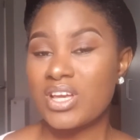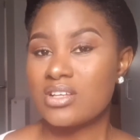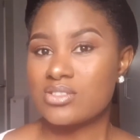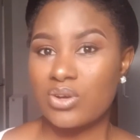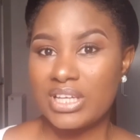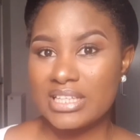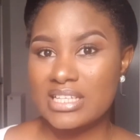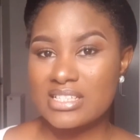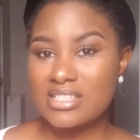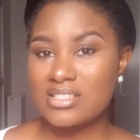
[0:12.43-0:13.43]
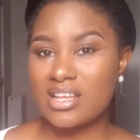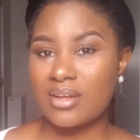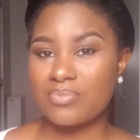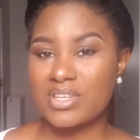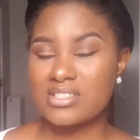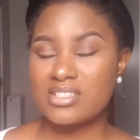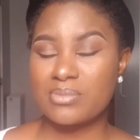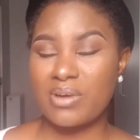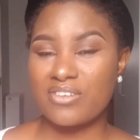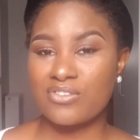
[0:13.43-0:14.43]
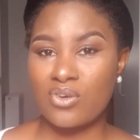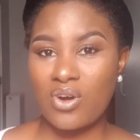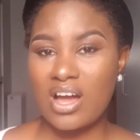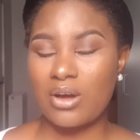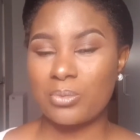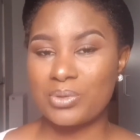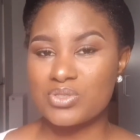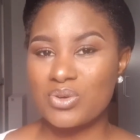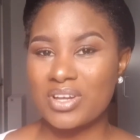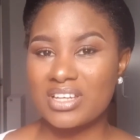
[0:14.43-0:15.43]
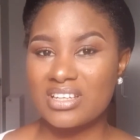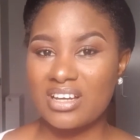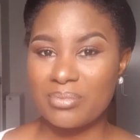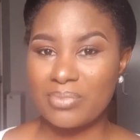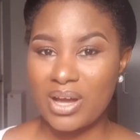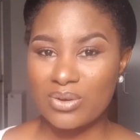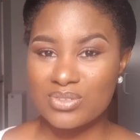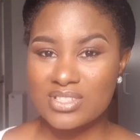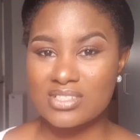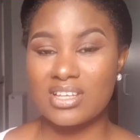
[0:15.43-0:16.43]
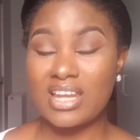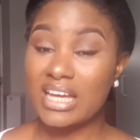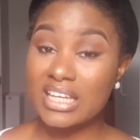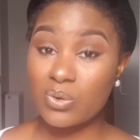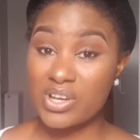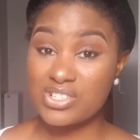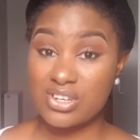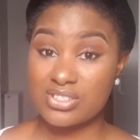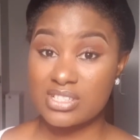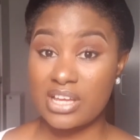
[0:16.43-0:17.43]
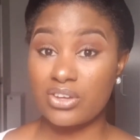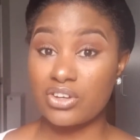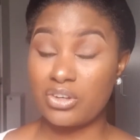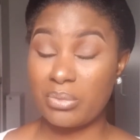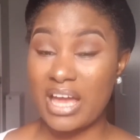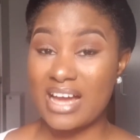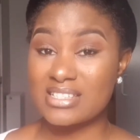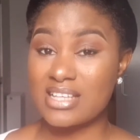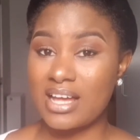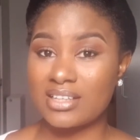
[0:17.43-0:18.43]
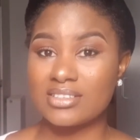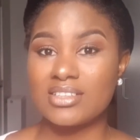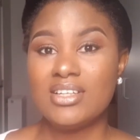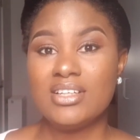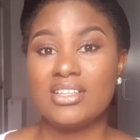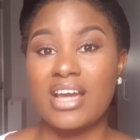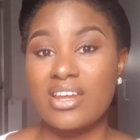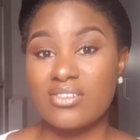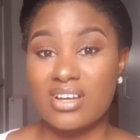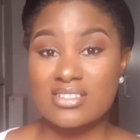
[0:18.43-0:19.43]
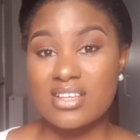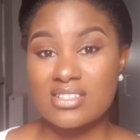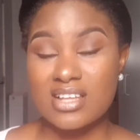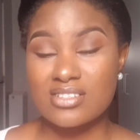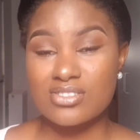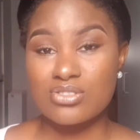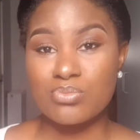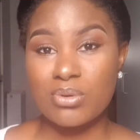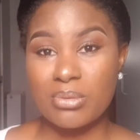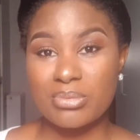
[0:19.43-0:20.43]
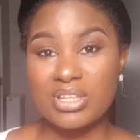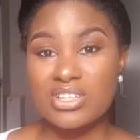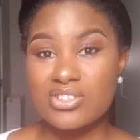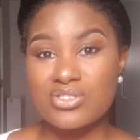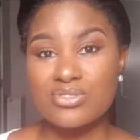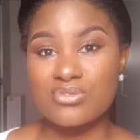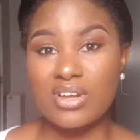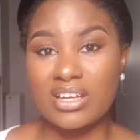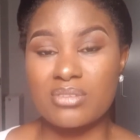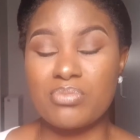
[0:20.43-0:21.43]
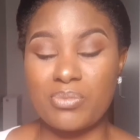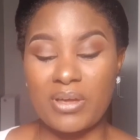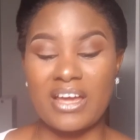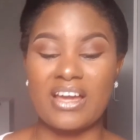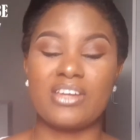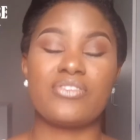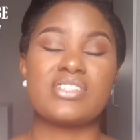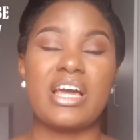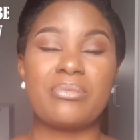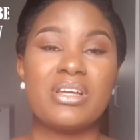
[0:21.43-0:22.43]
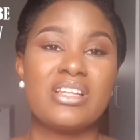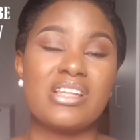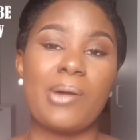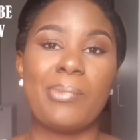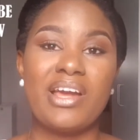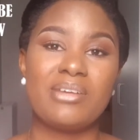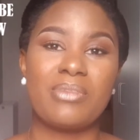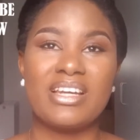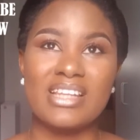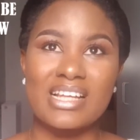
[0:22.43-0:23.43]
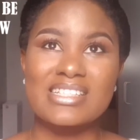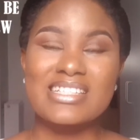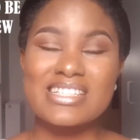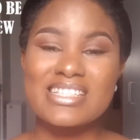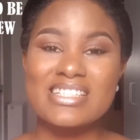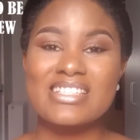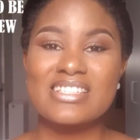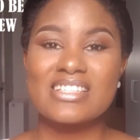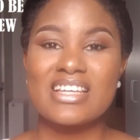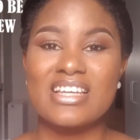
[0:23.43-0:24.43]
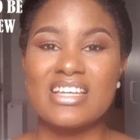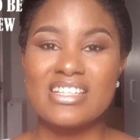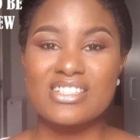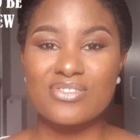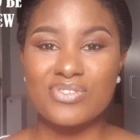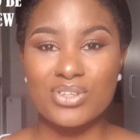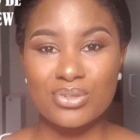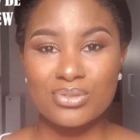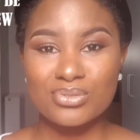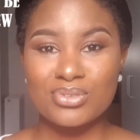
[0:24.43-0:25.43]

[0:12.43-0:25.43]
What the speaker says: So in this is the part 4. I'll be talking about the likely questions that you're going to be asked and the kind of answers that you probably need to like prepare ahead of time. Now bear in mind that this interview